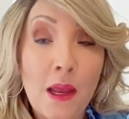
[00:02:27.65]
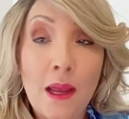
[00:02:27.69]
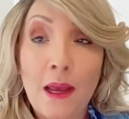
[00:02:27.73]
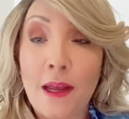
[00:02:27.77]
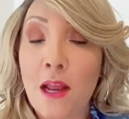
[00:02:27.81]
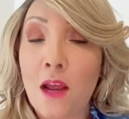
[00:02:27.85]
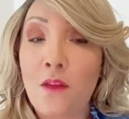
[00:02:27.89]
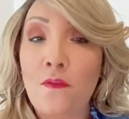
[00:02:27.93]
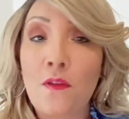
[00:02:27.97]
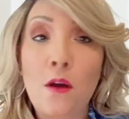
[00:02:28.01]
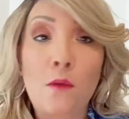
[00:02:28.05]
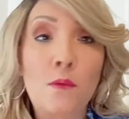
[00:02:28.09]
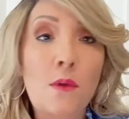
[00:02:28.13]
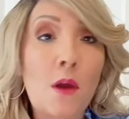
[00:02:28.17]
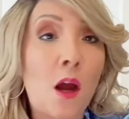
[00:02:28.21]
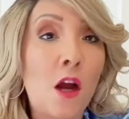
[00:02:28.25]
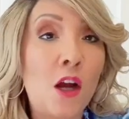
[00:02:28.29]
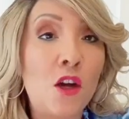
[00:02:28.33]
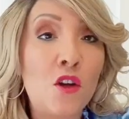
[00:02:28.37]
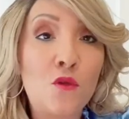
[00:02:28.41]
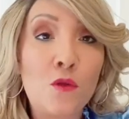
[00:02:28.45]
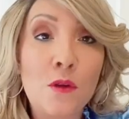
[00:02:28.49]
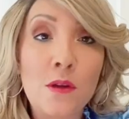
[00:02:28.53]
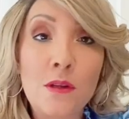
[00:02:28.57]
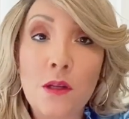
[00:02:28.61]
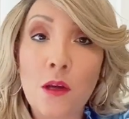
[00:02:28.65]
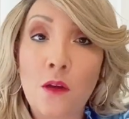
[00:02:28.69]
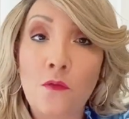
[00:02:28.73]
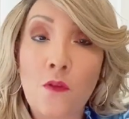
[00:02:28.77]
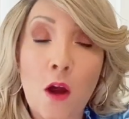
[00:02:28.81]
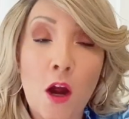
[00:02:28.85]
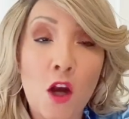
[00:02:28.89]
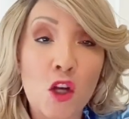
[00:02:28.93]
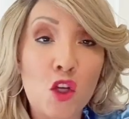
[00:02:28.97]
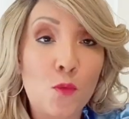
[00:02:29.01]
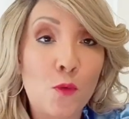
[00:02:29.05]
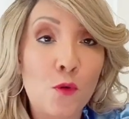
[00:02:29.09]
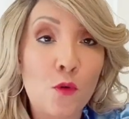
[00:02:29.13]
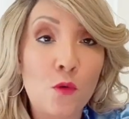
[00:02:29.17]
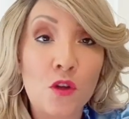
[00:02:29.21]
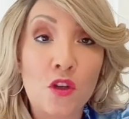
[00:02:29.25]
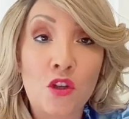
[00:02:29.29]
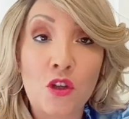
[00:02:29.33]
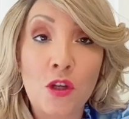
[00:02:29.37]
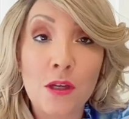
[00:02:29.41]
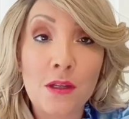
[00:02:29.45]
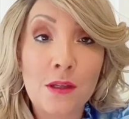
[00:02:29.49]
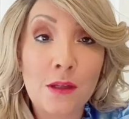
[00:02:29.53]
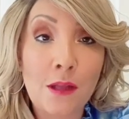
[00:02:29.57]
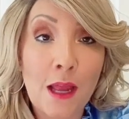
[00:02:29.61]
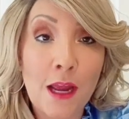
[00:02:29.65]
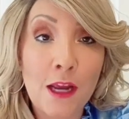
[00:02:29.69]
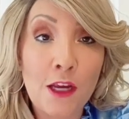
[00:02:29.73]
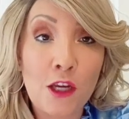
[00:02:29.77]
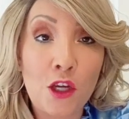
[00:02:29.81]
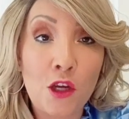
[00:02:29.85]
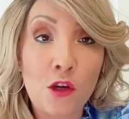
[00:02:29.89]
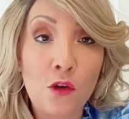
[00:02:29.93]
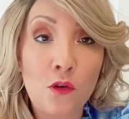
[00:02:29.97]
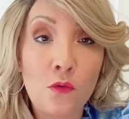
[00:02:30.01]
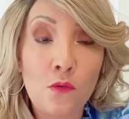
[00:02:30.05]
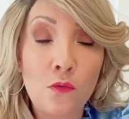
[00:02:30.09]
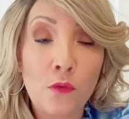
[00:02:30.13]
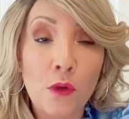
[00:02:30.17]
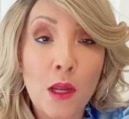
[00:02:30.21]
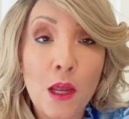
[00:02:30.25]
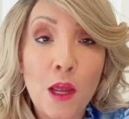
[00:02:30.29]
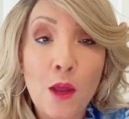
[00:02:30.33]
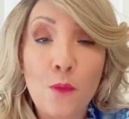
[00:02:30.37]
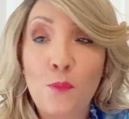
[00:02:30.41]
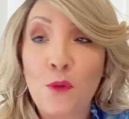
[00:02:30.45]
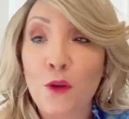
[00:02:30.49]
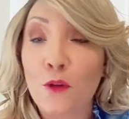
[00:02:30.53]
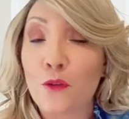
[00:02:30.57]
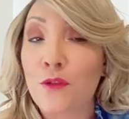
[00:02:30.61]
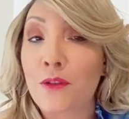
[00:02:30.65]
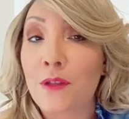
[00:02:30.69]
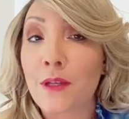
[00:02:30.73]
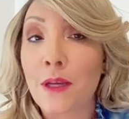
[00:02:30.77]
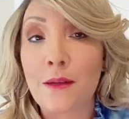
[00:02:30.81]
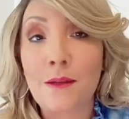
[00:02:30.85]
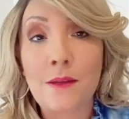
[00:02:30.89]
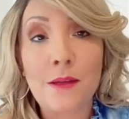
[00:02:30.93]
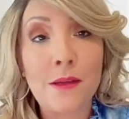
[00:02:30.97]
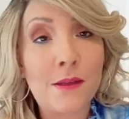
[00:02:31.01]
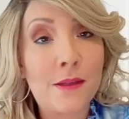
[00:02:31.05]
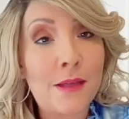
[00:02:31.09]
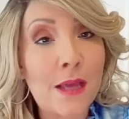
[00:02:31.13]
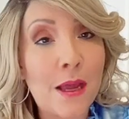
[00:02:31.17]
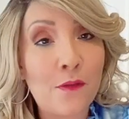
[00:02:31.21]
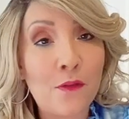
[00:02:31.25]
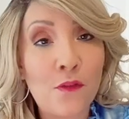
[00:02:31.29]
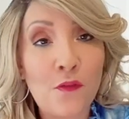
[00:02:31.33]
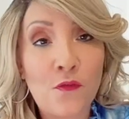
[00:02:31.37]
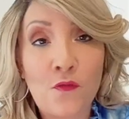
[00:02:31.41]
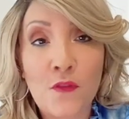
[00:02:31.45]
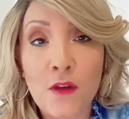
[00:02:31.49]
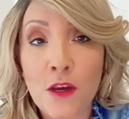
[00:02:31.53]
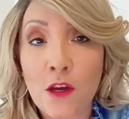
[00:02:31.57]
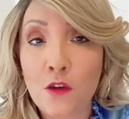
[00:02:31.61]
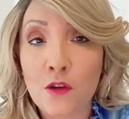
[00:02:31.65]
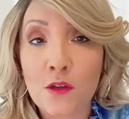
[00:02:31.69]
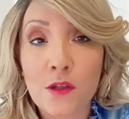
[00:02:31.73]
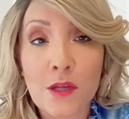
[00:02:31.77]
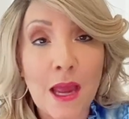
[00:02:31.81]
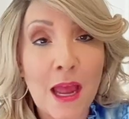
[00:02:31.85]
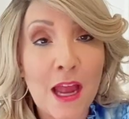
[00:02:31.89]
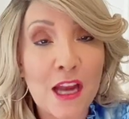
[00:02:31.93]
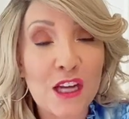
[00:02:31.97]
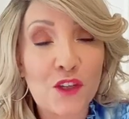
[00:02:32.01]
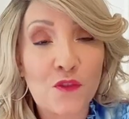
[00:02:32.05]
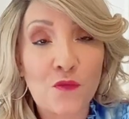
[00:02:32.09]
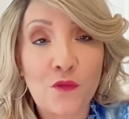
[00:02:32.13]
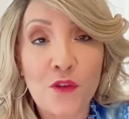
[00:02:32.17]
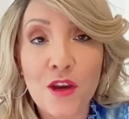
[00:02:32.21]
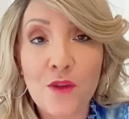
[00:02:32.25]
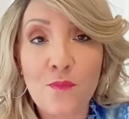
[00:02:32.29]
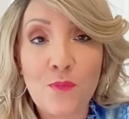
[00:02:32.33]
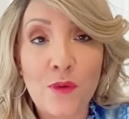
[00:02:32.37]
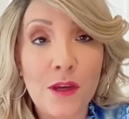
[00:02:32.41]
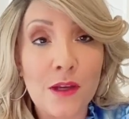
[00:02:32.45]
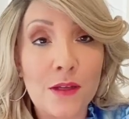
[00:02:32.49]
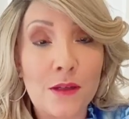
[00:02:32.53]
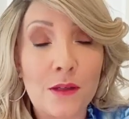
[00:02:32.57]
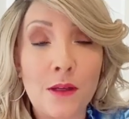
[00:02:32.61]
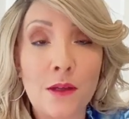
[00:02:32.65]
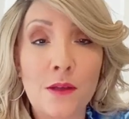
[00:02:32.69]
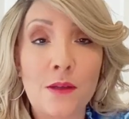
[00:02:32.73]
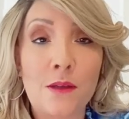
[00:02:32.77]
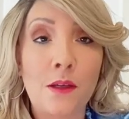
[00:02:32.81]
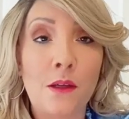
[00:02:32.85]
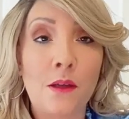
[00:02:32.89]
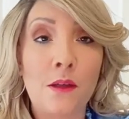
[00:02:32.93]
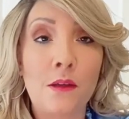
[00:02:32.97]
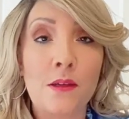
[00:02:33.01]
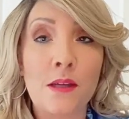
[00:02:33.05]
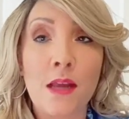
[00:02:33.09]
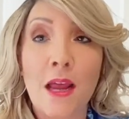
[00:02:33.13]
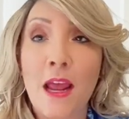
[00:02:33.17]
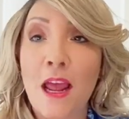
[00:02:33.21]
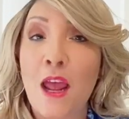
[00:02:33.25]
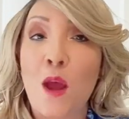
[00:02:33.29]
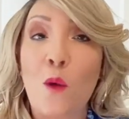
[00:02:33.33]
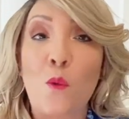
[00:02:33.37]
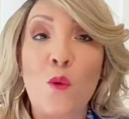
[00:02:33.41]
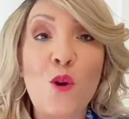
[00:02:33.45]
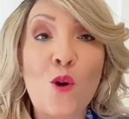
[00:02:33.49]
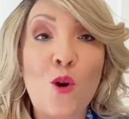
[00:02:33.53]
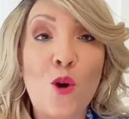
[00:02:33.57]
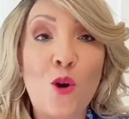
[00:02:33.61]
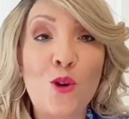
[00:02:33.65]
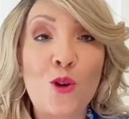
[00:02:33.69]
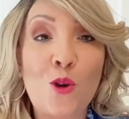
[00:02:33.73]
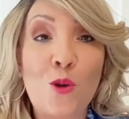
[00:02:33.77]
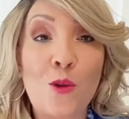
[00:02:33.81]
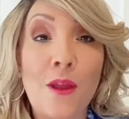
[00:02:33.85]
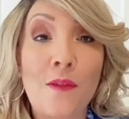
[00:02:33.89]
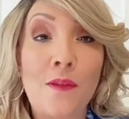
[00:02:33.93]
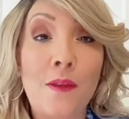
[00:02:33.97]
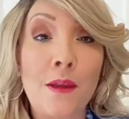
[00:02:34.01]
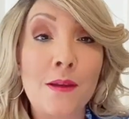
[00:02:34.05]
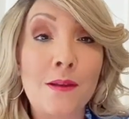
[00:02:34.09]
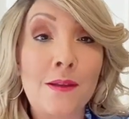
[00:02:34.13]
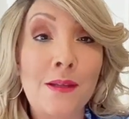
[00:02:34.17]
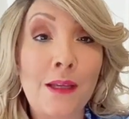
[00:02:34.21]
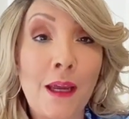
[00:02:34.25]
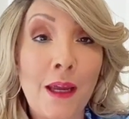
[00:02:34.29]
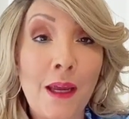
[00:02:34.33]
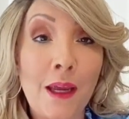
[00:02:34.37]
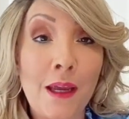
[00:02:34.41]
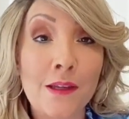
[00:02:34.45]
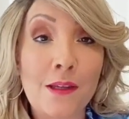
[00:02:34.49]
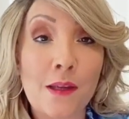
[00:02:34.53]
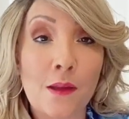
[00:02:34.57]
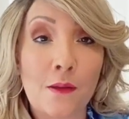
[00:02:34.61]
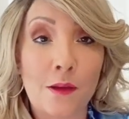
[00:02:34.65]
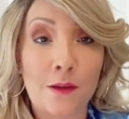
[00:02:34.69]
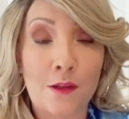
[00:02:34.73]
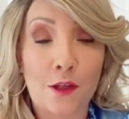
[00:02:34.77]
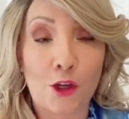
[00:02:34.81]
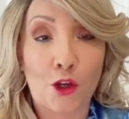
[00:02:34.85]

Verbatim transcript: and I've helped hundreds of entrepreneurs just like you build six and seven figure tax free businesses. And we all know that this is the